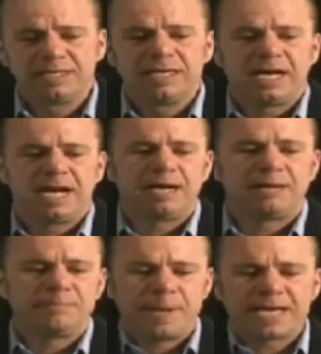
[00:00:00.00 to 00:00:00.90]

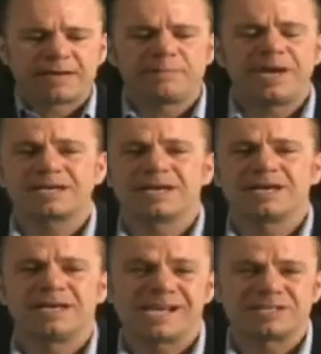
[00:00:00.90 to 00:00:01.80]
Bank of America
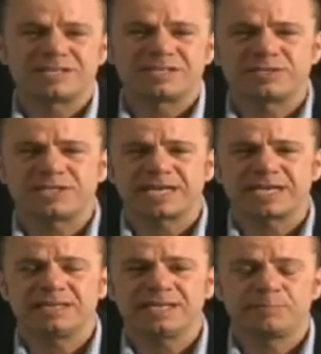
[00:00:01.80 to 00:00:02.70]
announces their
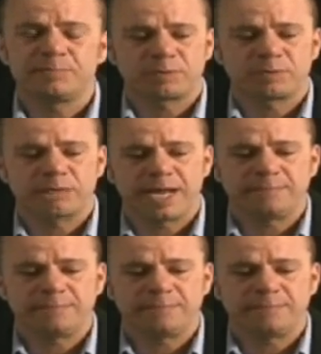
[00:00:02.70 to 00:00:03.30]
second lien program.